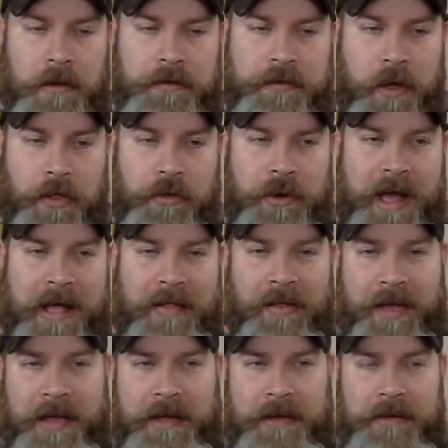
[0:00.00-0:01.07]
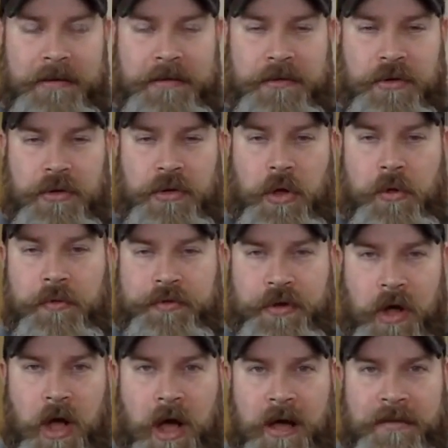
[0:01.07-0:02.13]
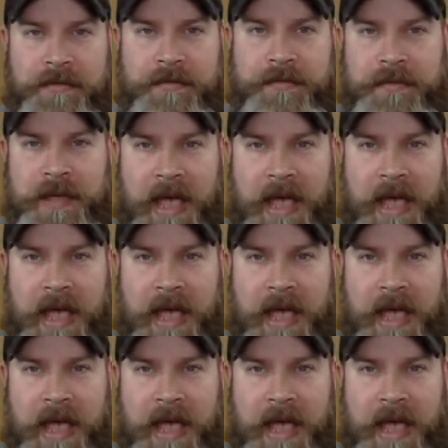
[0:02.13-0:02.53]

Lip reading: So they're not like closed off,